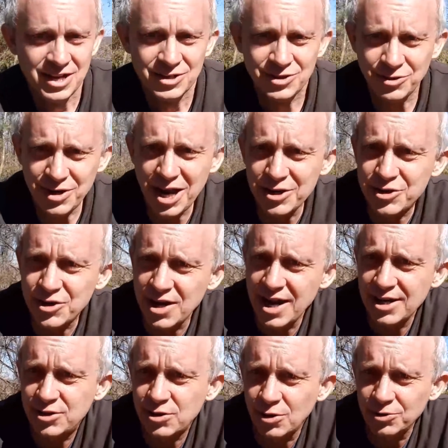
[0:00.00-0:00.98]
So
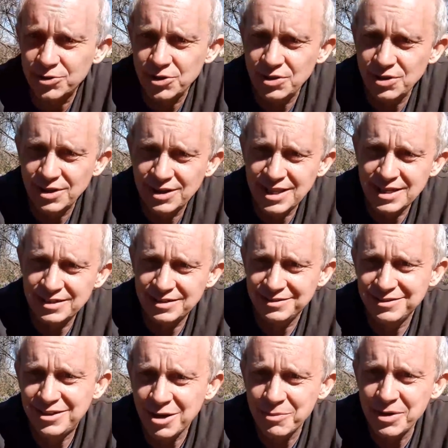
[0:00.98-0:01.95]
yesterday I told you that
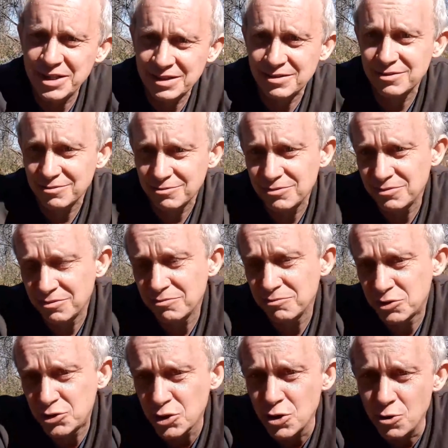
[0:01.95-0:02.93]
coming
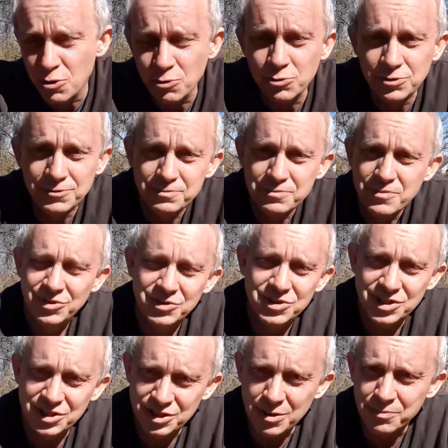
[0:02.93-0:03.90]
soon, as soon
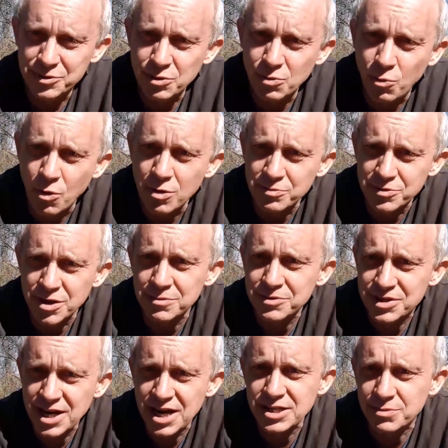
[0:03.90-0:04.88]
as the temperature warms up
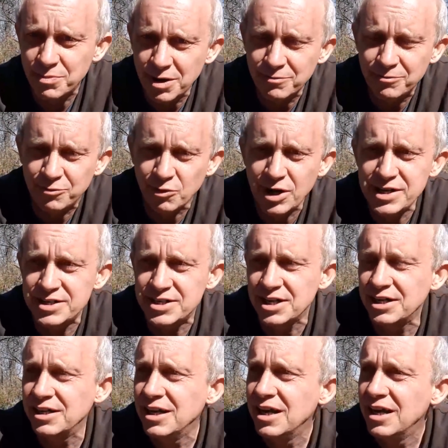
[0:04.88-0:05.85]
and stays above
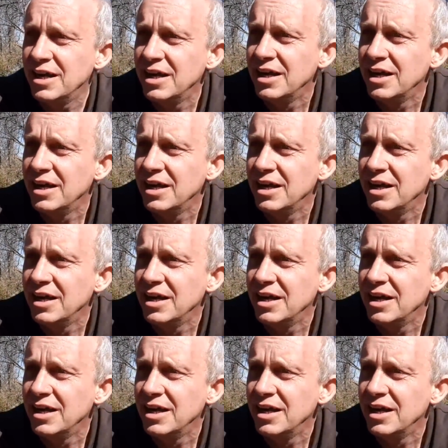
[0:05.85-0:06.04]
freezing,